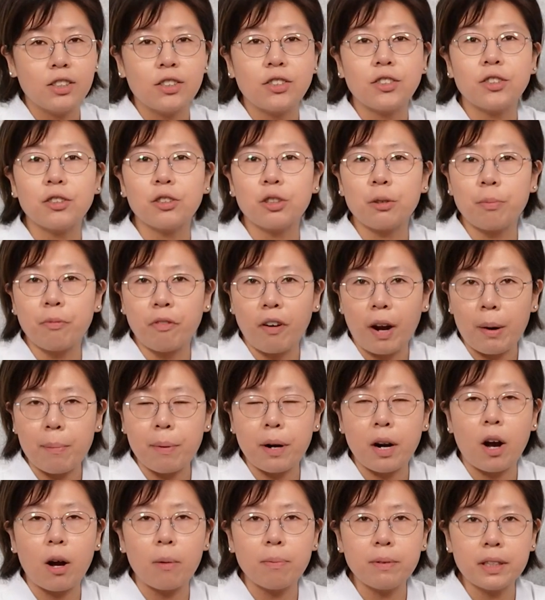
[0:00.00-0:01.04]
So the
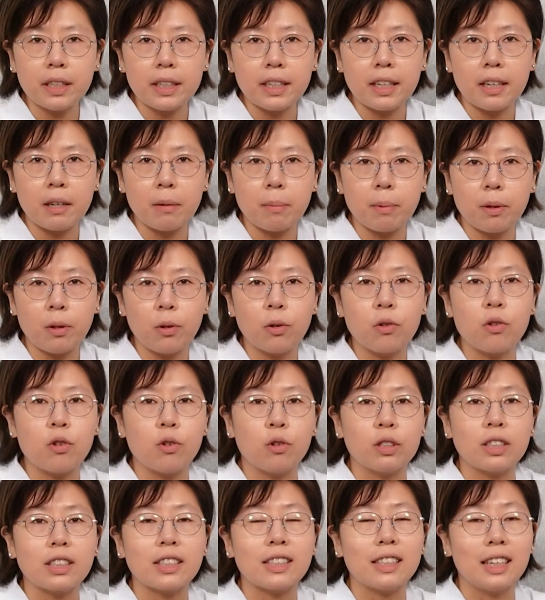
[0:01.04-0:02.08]
fiber optic cable
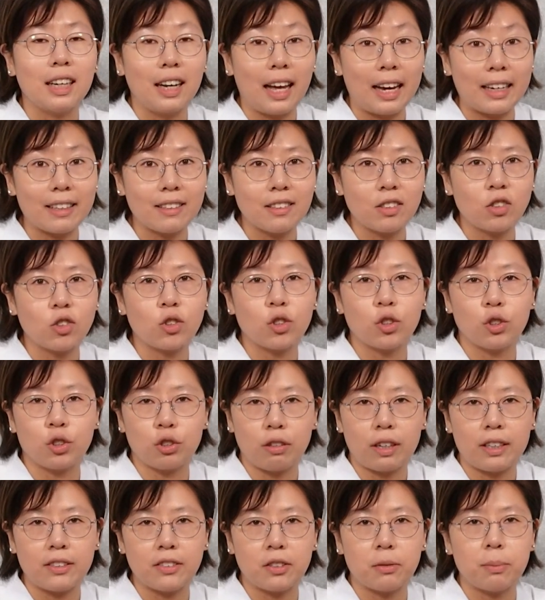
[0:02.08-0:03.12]
uses light to
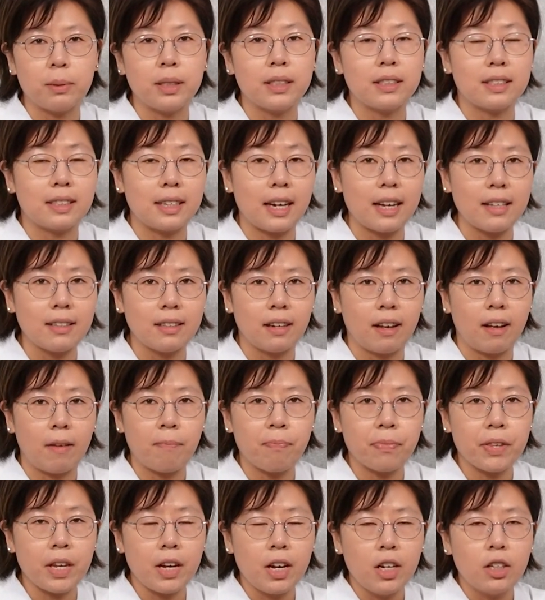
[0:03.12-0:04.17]
transmit
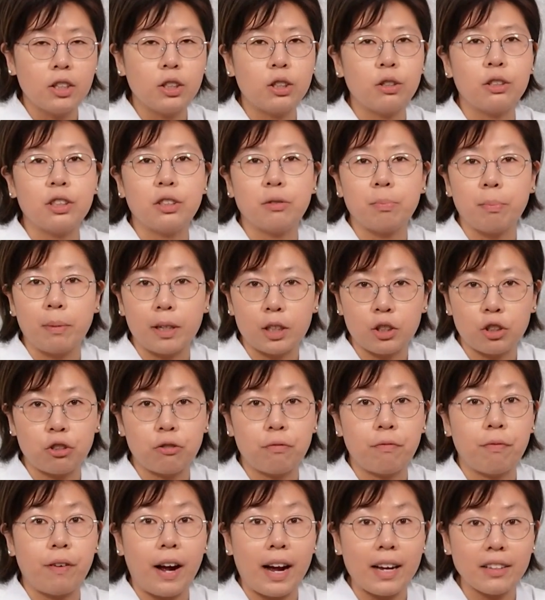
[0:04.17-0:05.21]
data, so it's much
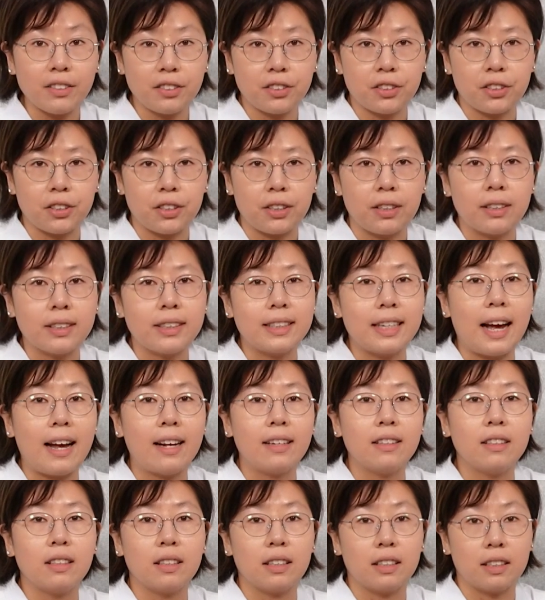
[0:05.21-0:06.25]
faster
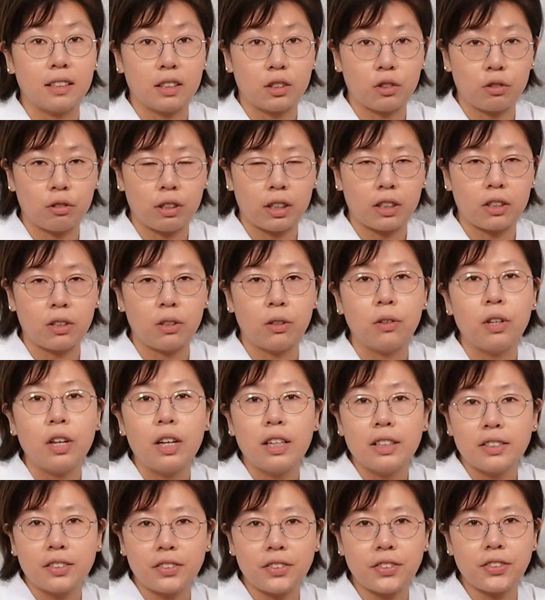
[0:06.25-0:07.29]
than the electrical
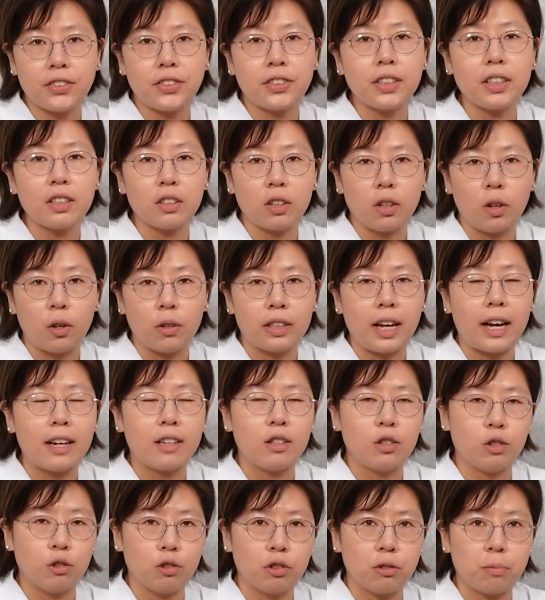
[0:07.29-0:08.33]
signal
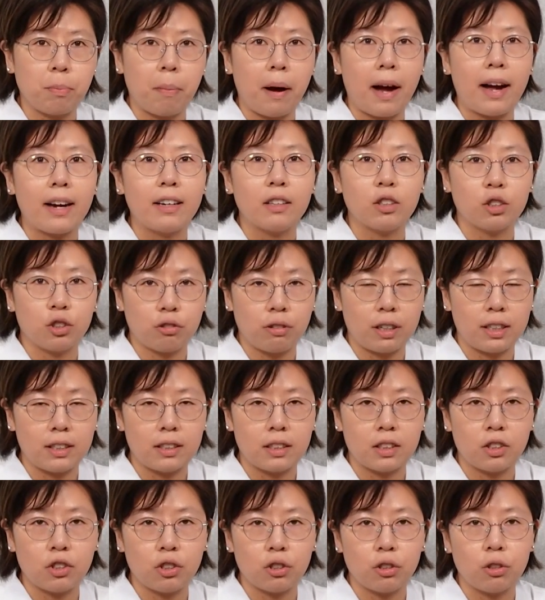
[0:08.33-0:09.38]
that used by the
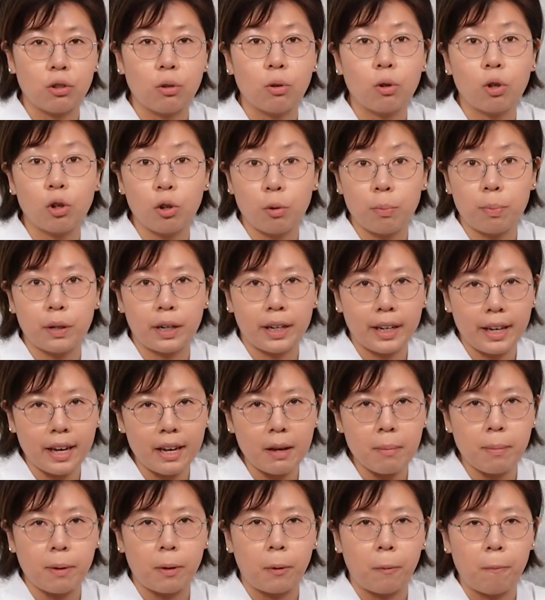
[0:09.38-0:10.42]
traditional copper
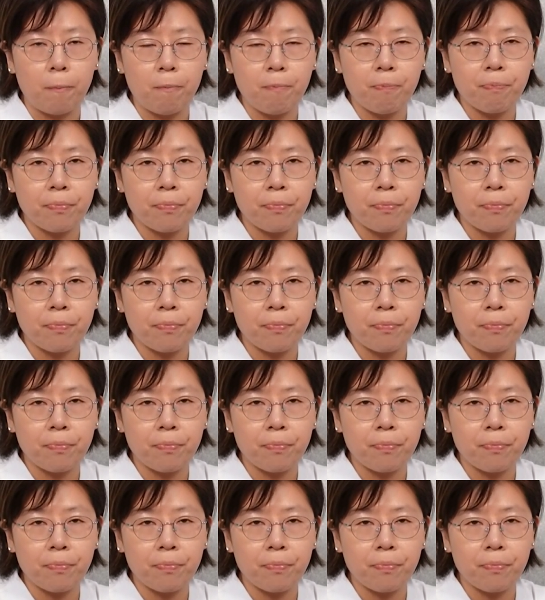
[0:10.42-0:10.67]
cable.